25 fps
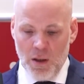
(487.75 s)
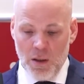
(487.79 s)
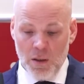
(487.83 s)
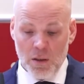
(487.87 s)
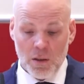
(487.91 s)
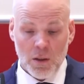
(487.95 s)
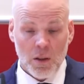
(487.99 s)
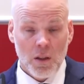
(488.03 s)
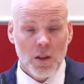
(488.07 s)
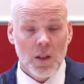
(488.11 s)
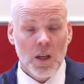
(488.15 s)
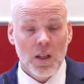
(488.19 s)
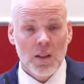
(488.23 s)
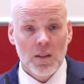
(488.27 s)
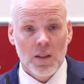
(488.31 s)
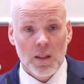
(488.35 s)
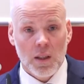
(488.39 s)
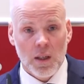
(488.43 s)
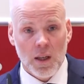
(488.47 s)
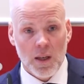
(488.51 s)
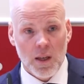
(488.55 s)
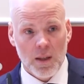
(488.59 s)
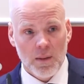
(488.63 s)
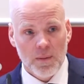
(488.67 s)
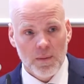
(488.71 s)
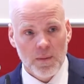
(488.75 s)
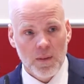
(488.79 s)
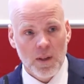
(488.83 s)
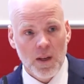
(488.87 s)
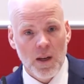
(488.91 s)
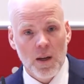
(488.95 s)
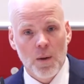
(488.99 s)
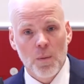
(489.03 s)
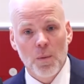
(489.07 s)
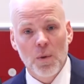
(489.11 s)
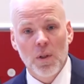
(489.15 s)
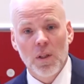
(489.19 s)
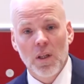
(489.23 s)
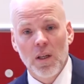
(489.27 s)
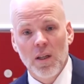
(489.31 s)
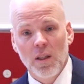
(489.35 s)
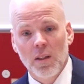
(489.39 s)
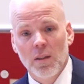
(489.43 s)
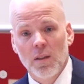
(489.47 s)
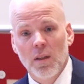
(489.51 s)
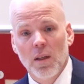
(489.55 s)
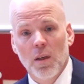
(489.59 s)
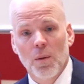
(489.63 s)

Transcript: So thanks again, and with that,